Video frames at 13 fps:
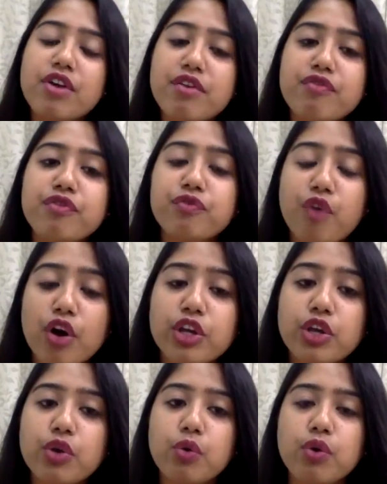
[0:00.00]

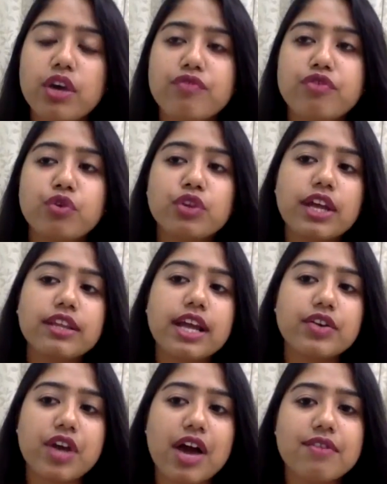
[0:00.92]
If you think
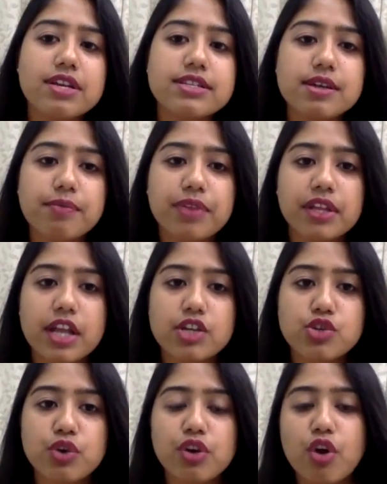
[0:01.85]
that travel is something
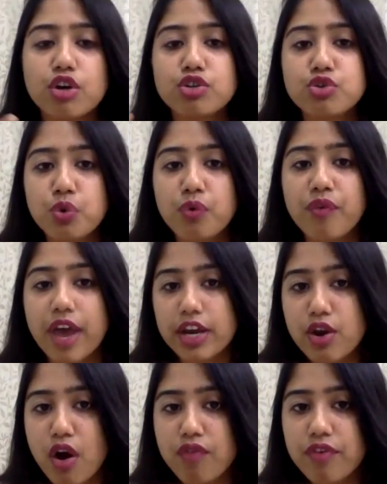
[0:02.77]
that you cannot do
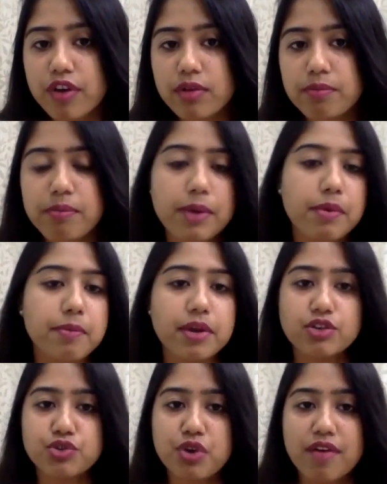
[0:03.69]
very often, maybe
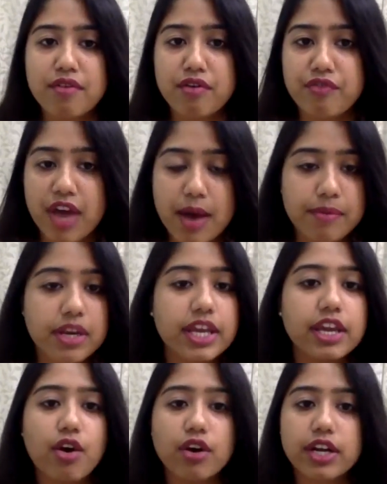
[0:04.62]
because you have a
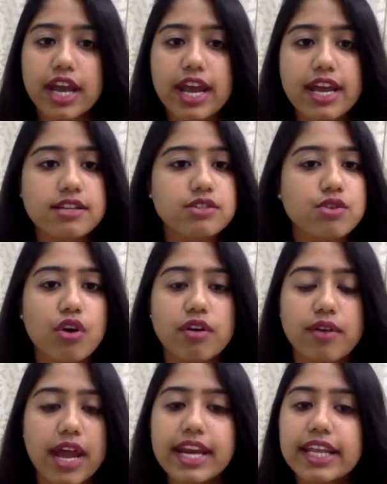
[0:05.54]
family or kids
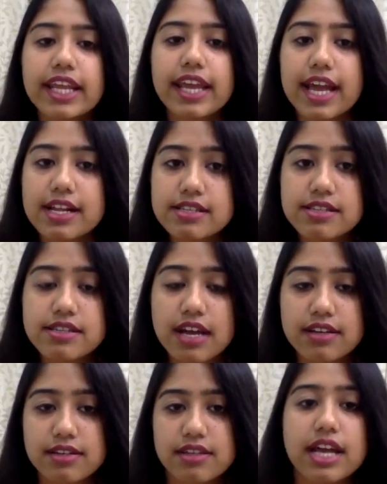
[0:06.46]
or anything else
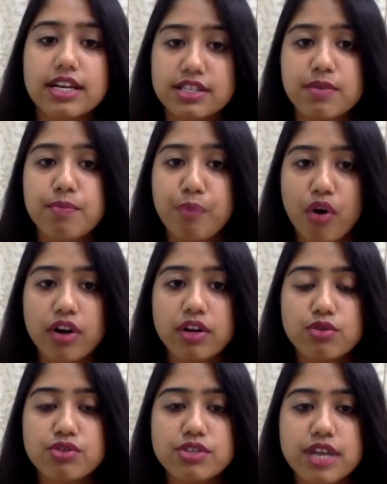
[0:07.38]
that is
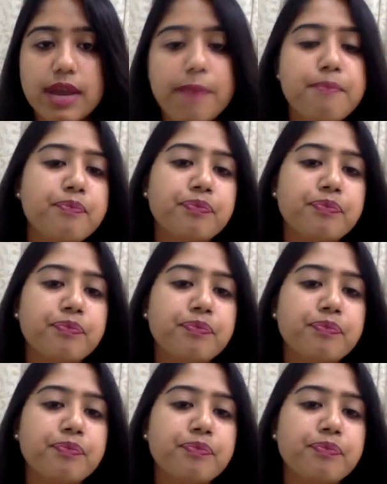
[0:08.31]
important to stay,